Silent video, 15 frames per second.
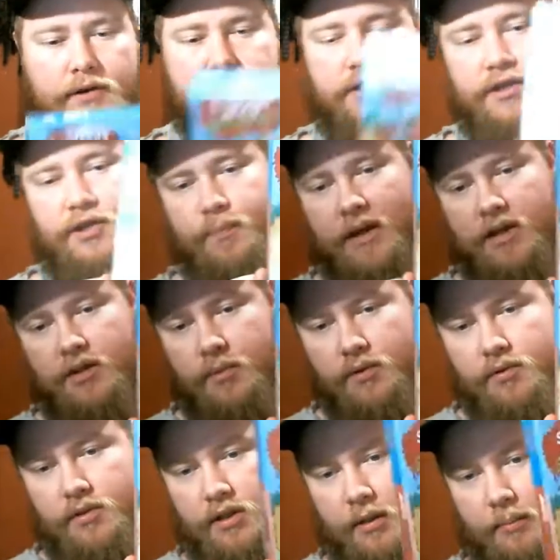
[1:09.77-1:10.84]
the Space
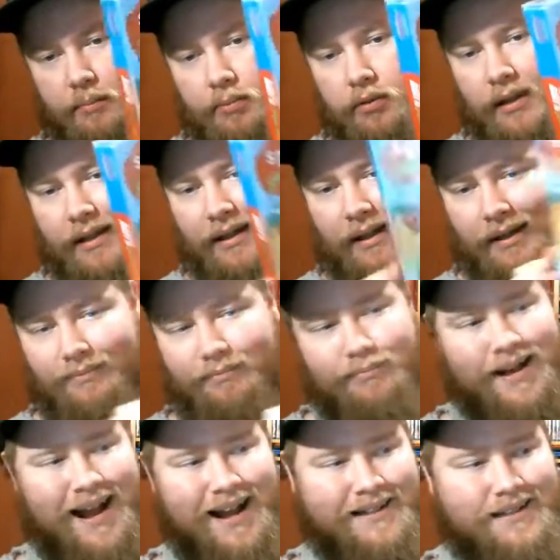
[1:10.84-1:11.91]
Mutants, complete in
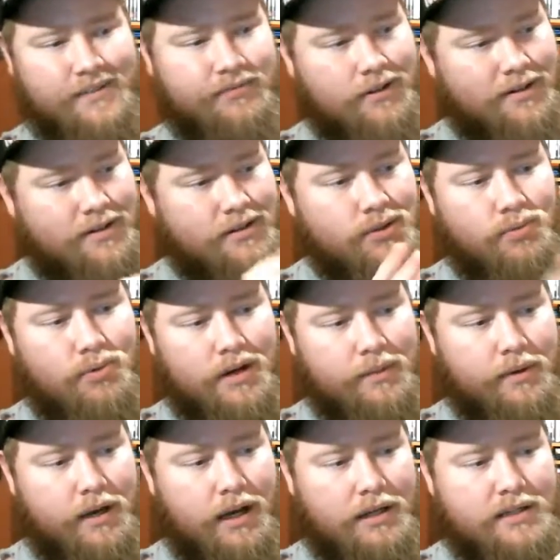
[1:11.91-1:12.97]
box for 20
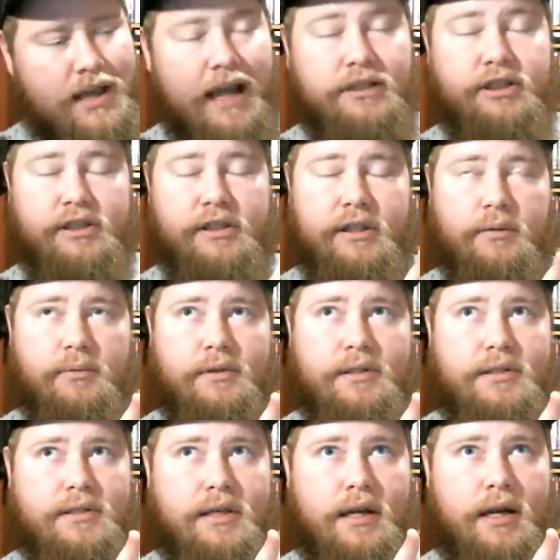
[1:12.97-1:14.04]
bucks. Actually, it
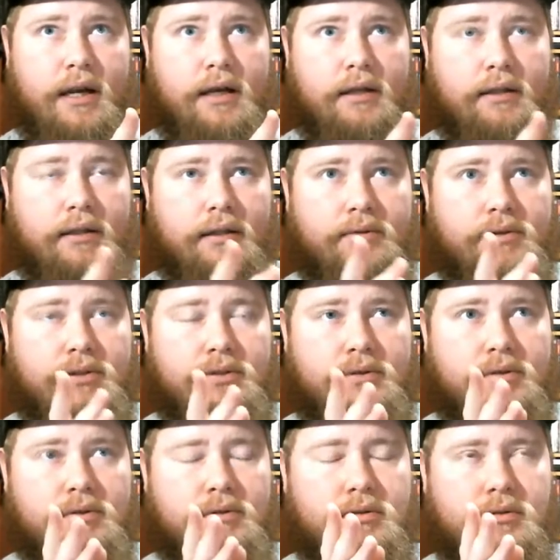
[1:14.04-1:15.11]
was, there's
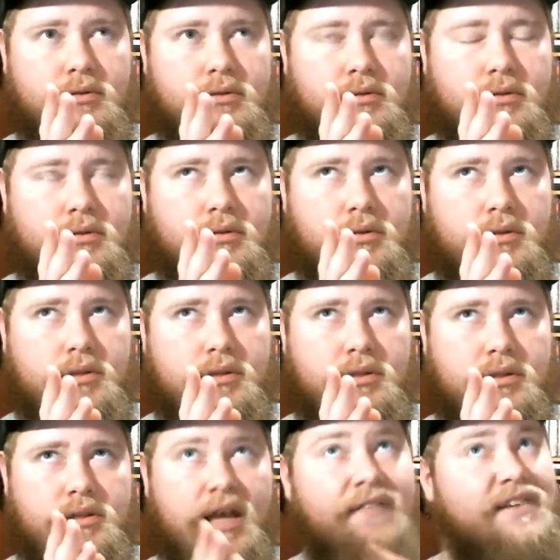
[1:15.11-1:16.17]

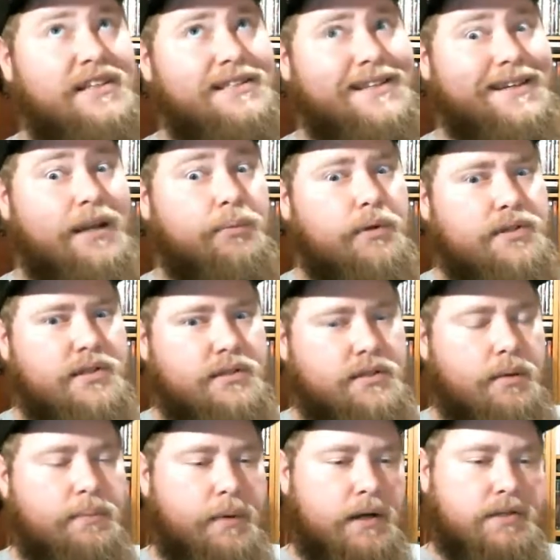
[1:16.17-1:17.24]
17, I want to say. It's a
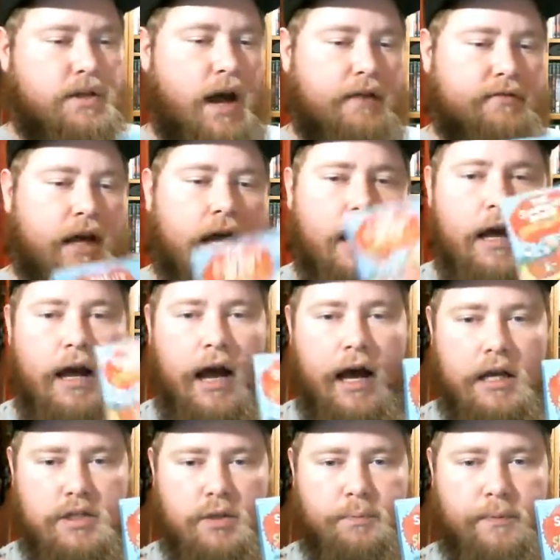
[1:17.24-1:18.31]
couple bucks off.
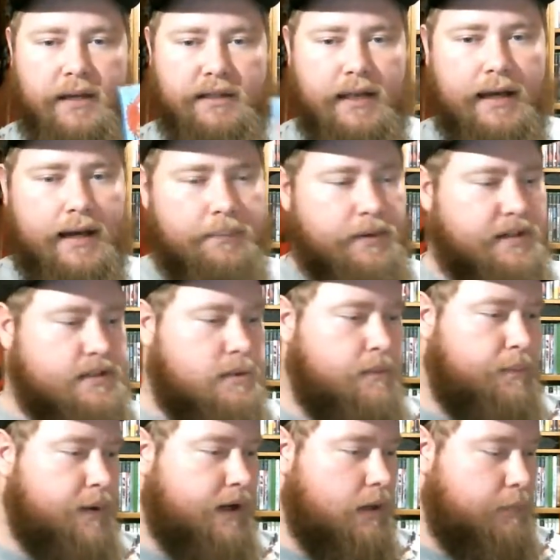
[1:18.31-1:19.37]
So pick that up. Anytime I
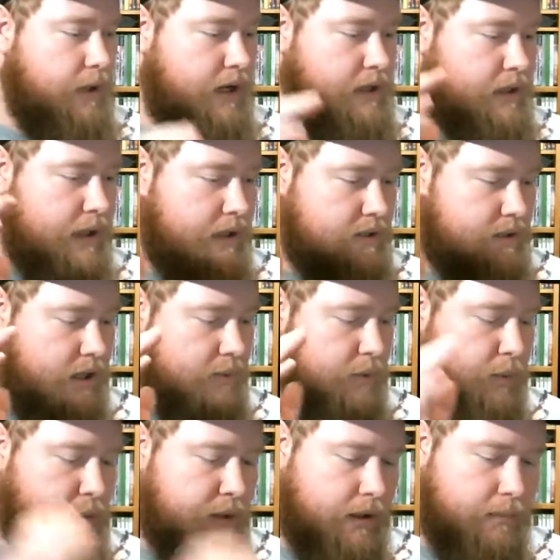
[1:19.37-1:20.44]
pick up an NES game,
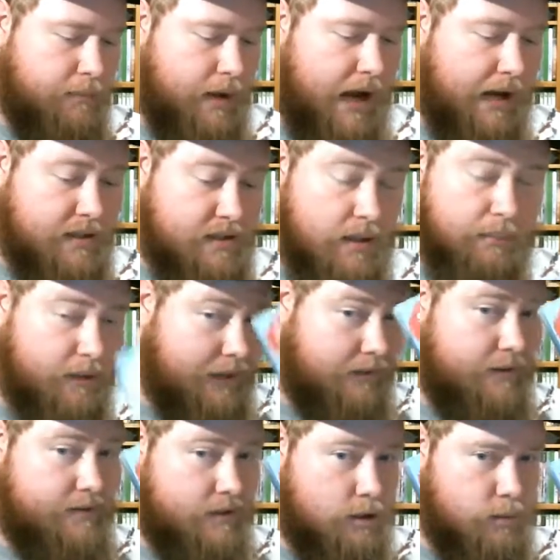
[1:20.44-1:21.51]
complete in box, something like
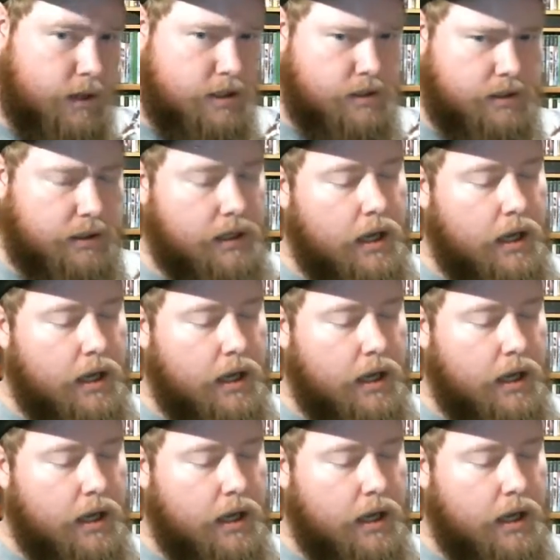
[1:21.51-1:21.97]
this especially,